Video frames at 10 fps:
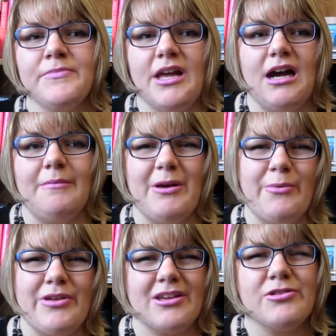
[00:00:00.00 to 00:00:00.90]

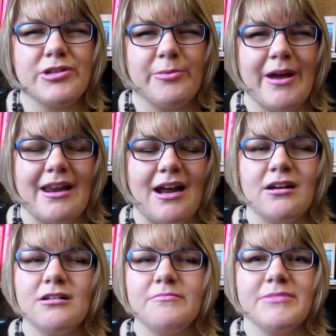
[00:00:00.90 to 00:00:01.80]
I usually wait. I
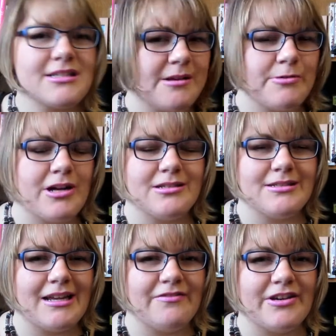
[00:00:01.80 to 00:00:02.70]
heard Miss Glamorazzi
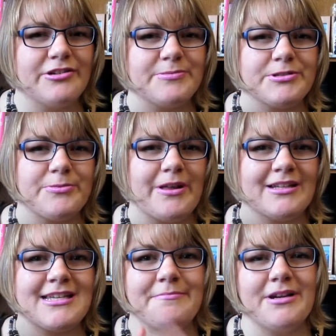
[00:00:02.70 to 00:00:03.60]
say in a video you're supposed to wait
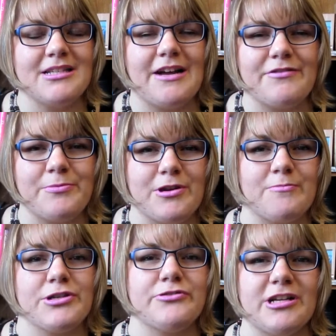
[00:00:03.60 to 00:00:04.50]
like 10 minutes after you put
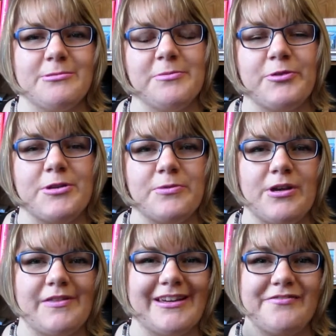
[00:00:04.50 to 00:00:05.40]
on moisturizer before you put
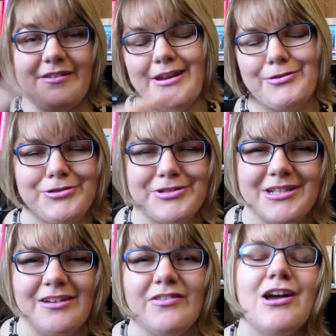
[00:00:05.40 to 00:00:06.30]
on like foundation and
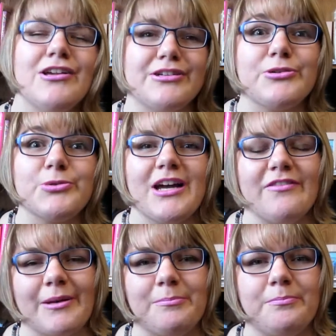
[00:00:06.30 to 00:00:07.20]
stuff. So I usually
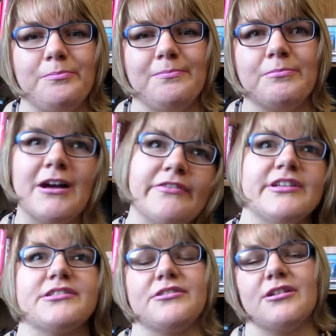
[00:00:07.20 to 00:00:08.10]
have like
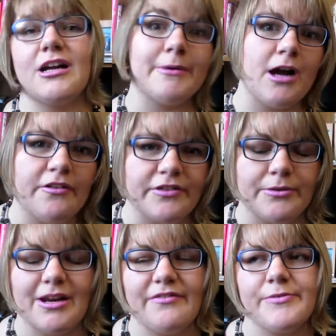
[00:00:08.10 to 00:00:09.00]
breakfast or a cup of coffee or
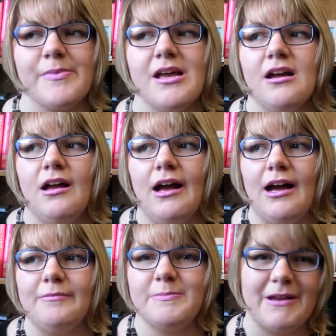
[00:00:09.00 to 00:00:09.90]
whatever,
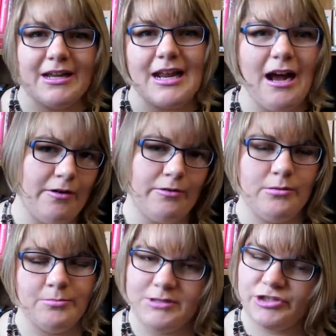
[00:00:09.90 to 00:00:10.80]
depending on how
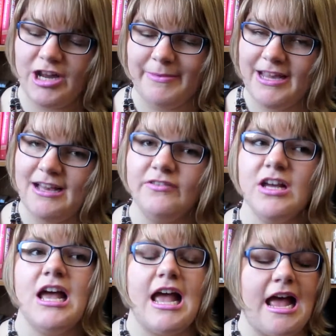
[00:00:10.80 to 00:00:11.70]
much time I have.
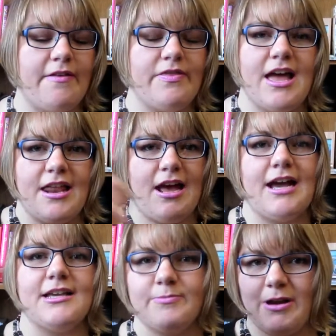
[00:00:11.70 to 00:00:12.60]
And then
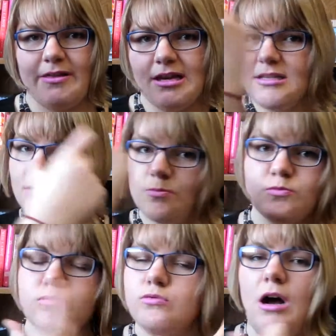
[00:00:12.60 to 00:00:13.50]
I spray this
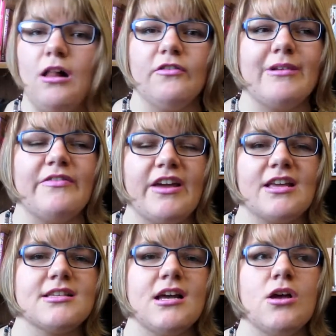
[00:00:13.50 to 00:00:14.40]
all over my
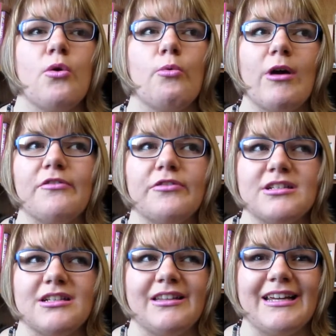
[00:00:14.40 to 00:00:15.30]
face, wait for
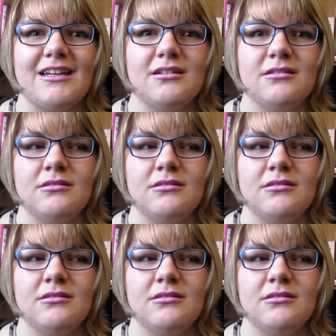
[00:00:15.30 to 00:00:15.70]
it to like